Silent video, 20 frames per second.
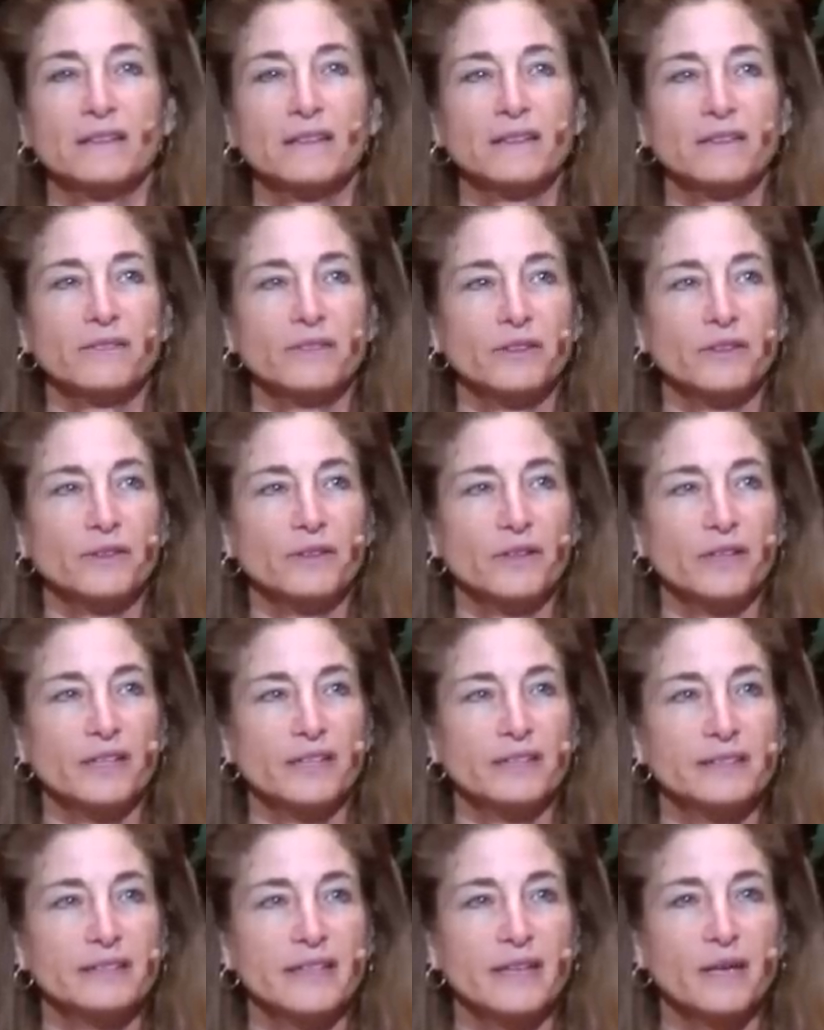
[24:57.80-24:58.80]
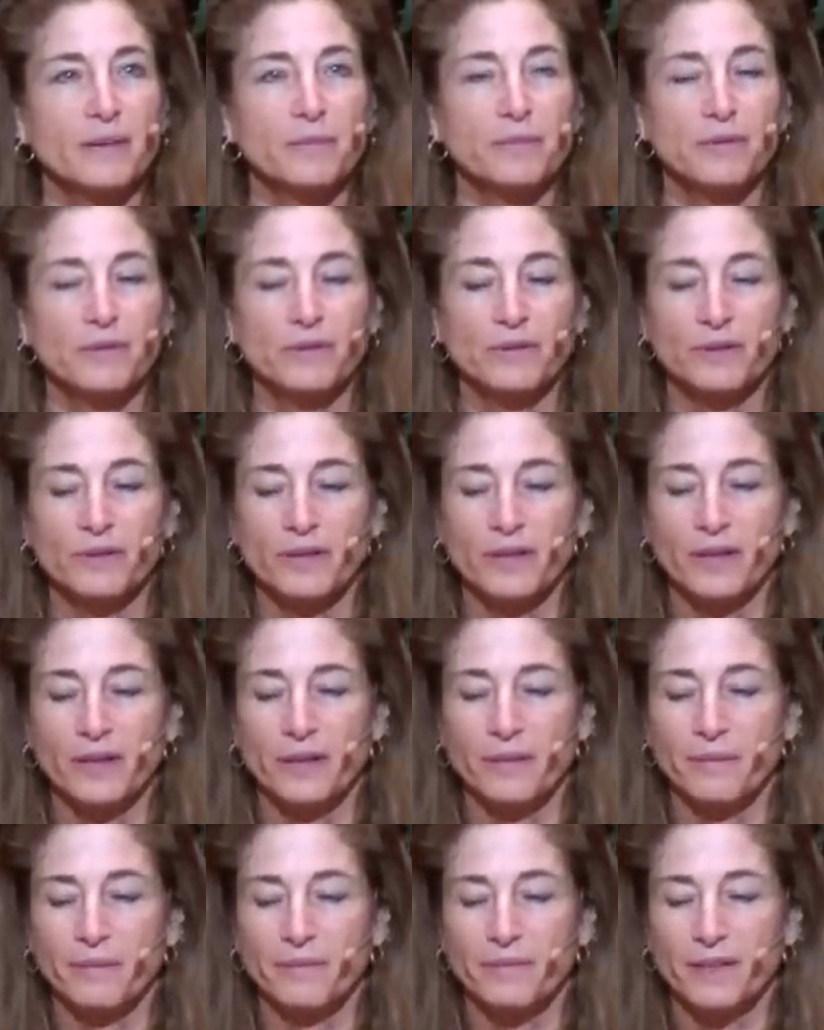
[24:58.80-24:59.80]
Give you an example,
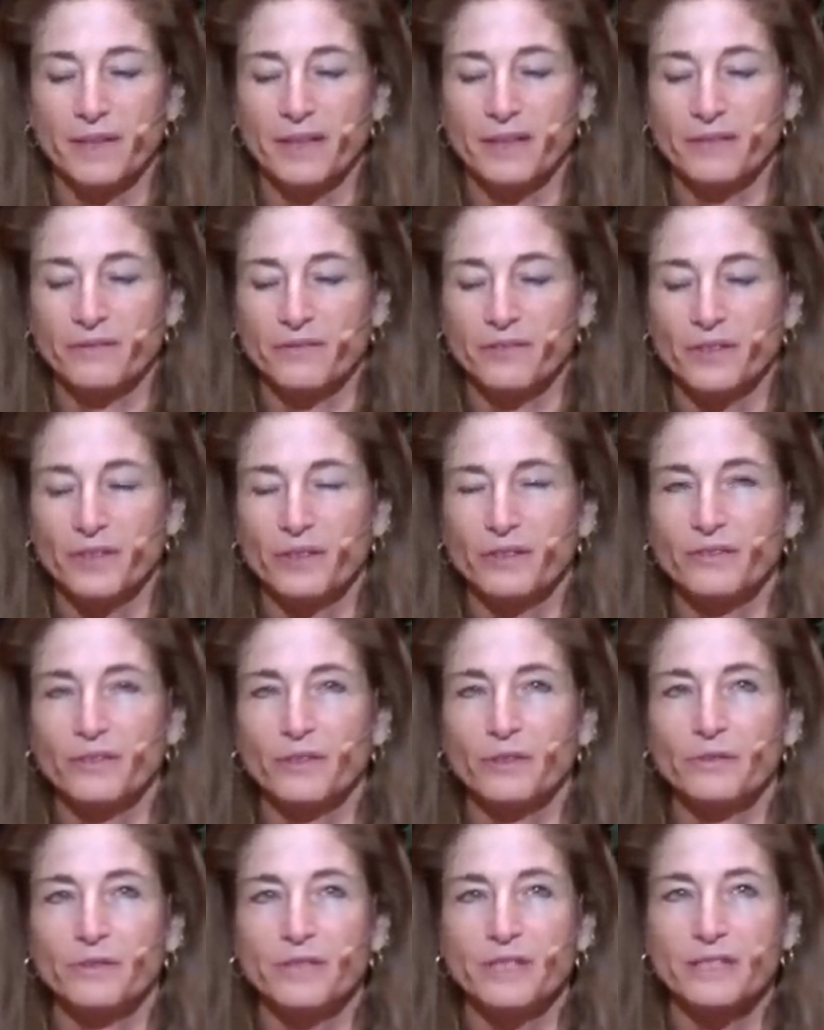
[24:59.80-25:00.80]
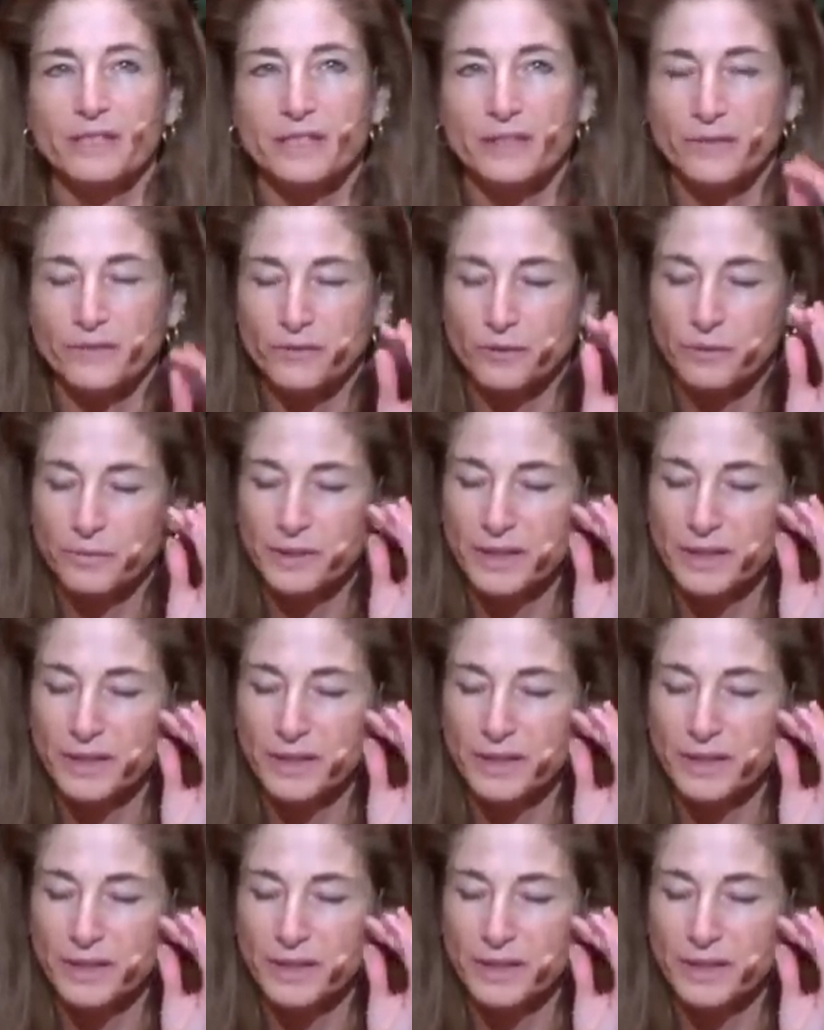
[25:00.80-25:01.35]
um, very, very recent for